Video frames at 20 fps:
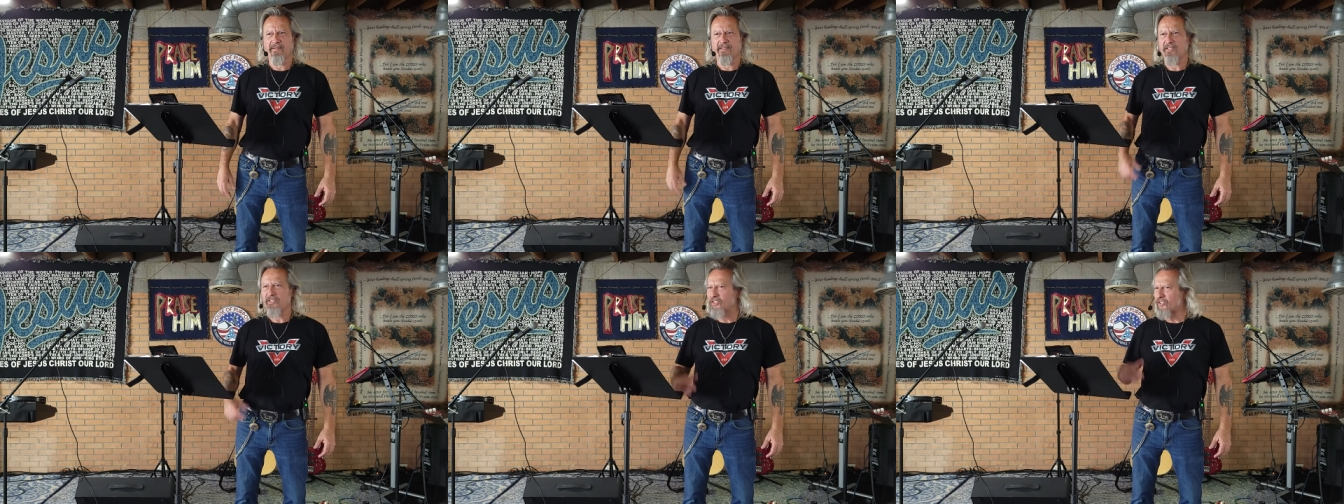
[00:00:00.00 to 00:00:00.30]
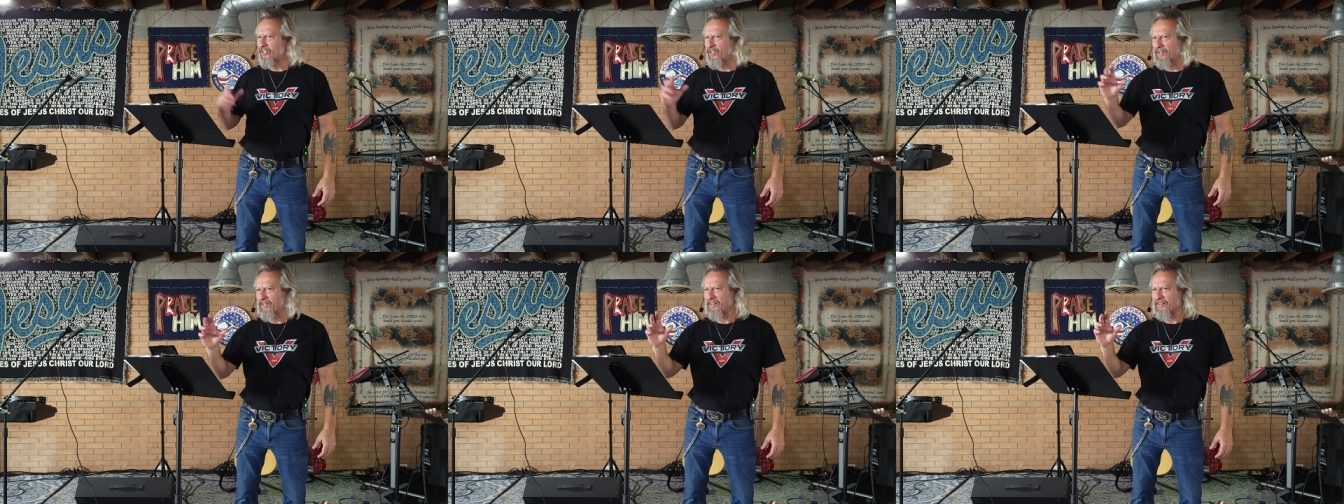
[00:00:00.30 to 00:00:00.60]

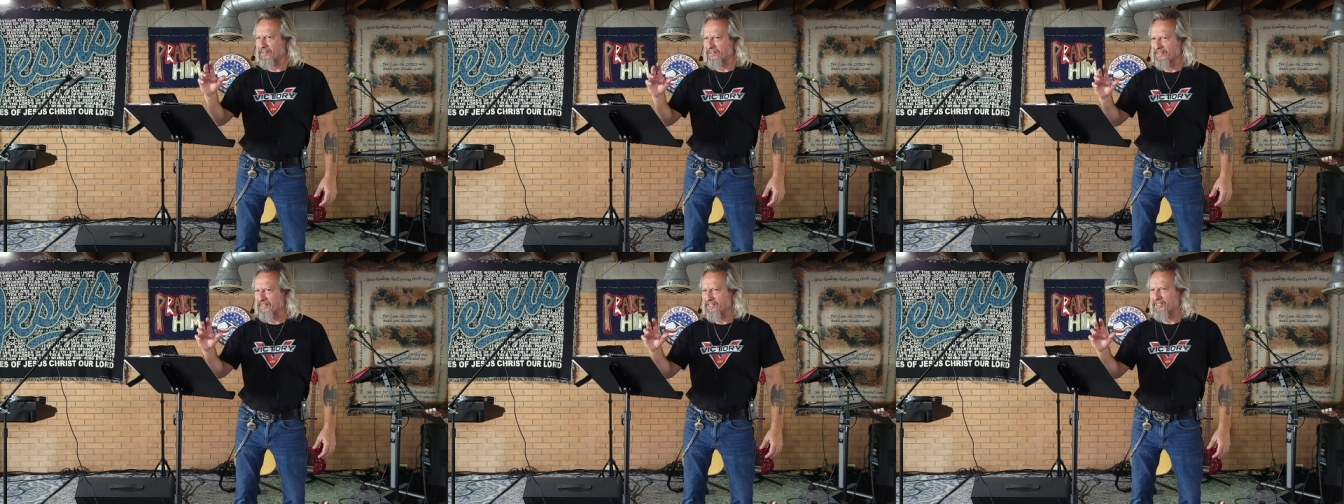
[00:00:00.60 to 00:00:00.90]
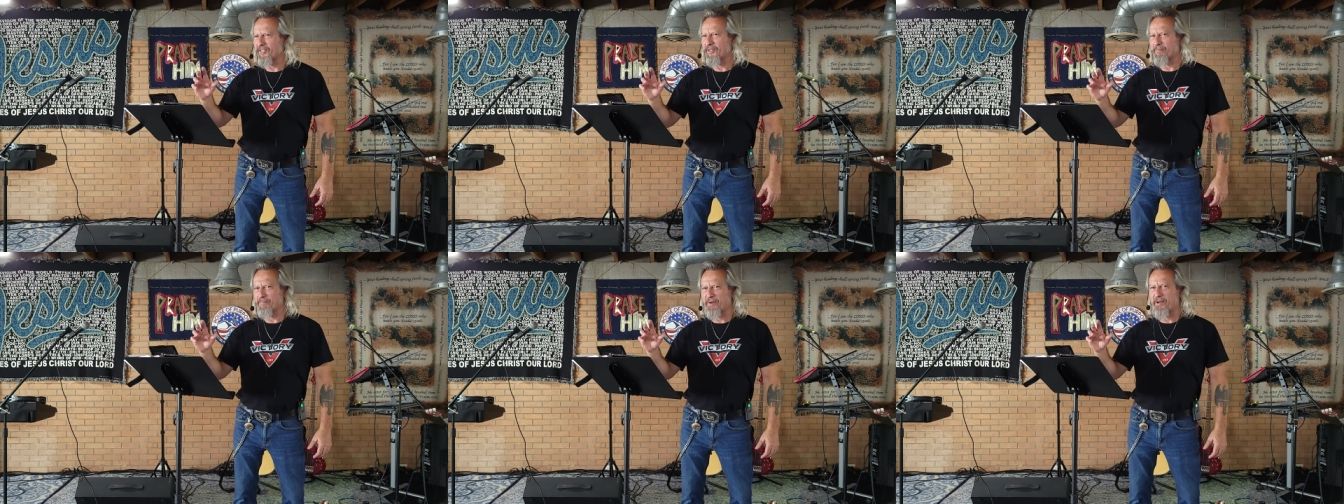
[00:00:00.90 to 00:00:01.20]
He's young,
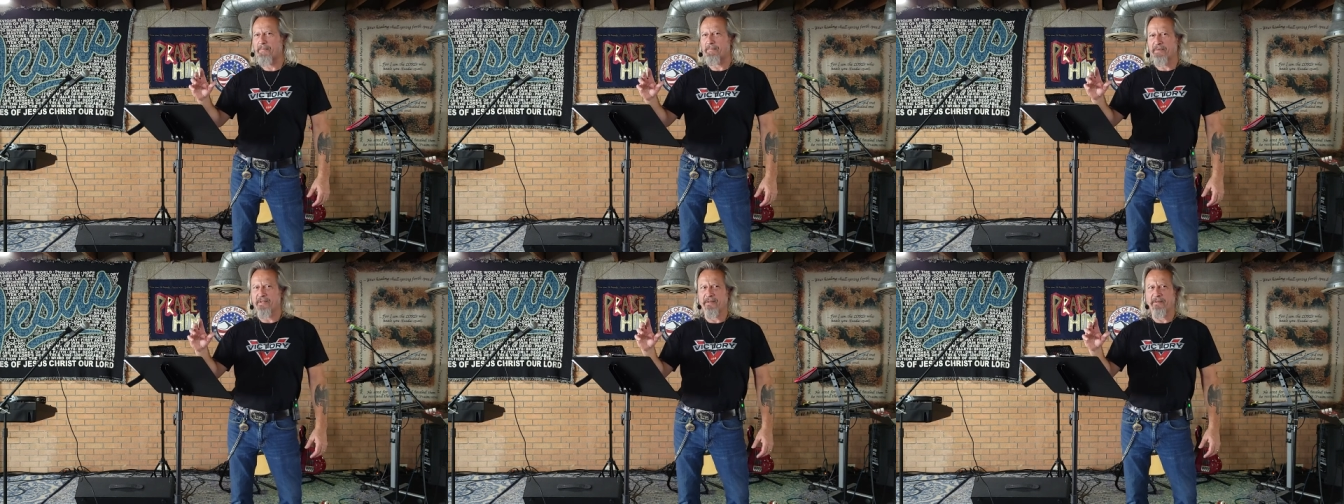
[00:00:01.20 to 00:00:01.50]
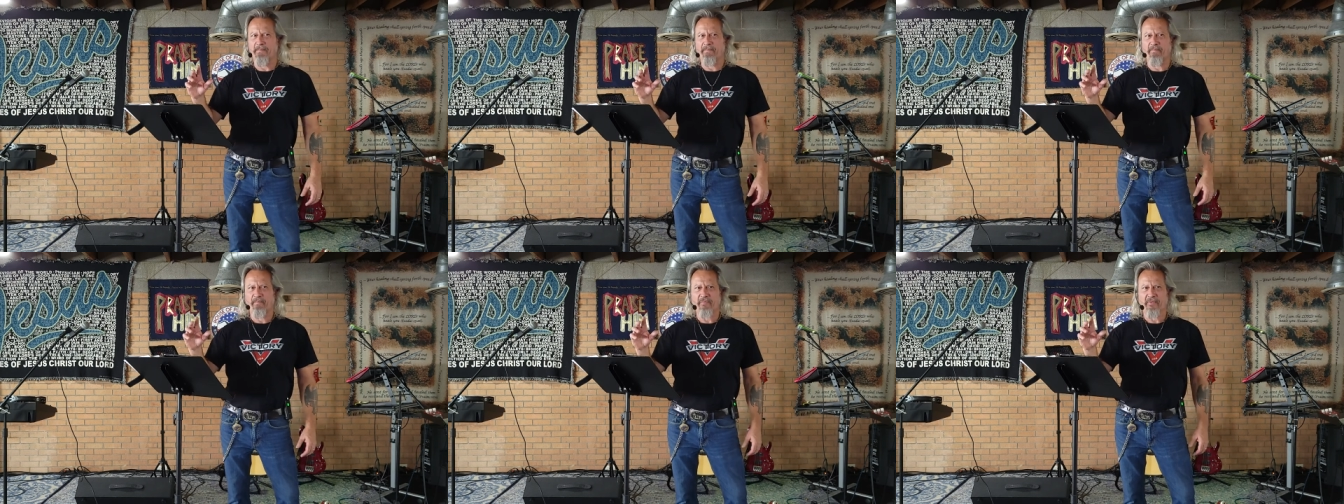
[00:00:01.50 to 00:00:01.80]
he's a
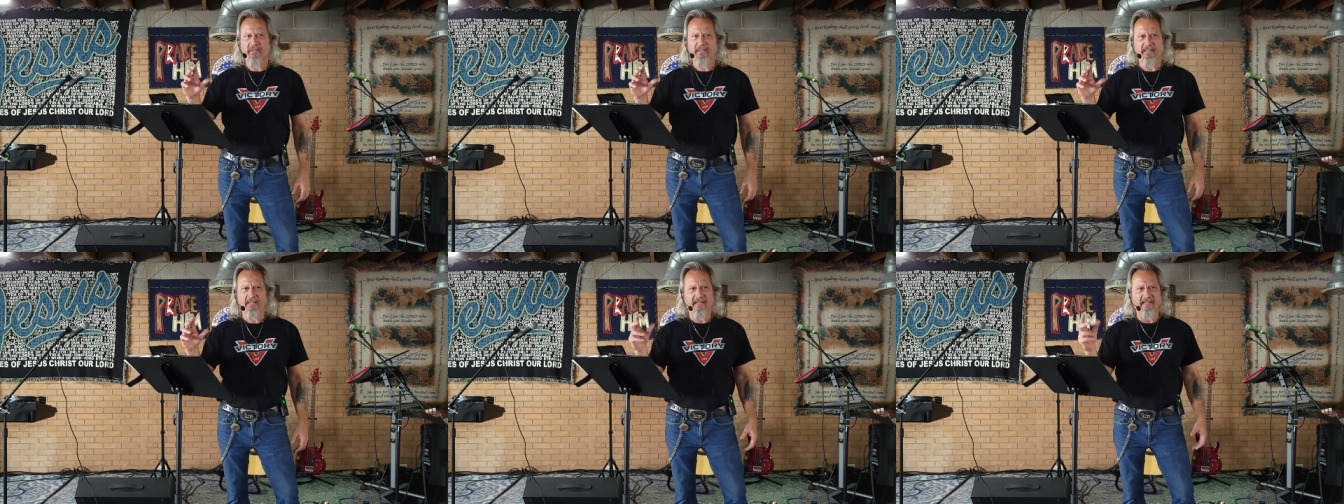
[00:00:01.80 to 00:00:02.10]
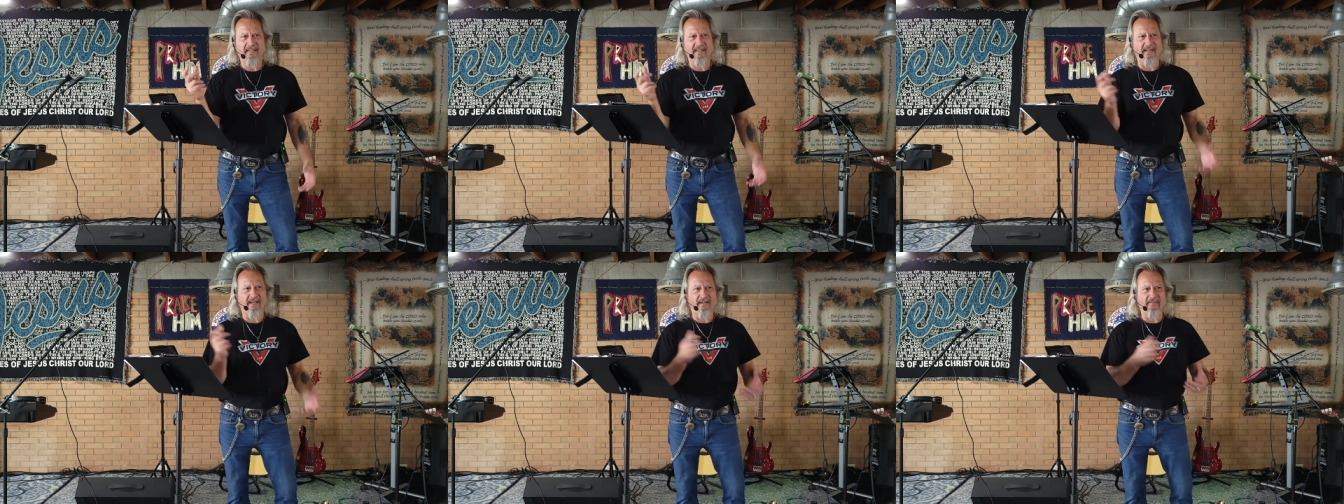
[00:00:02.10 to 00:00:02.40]
puppy.
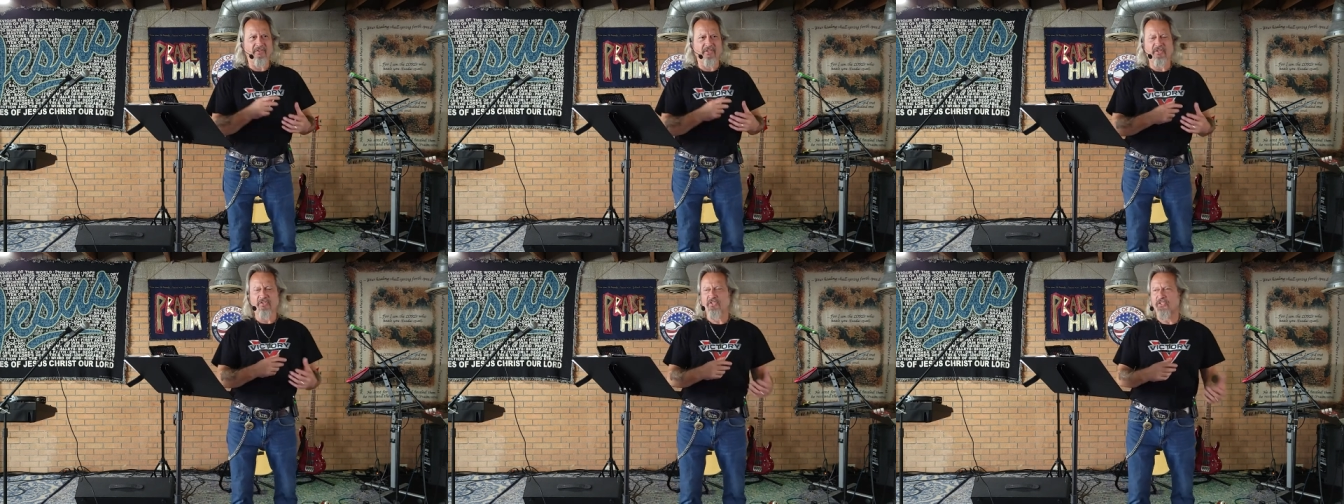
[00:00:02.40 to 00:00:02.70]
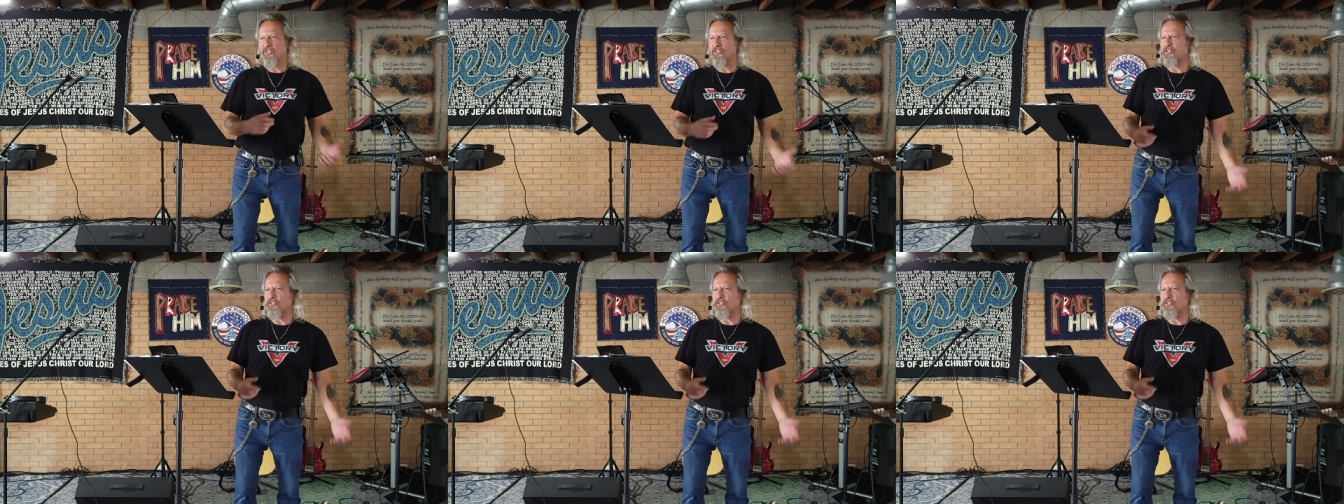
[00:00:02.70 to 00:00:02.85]
He loves us,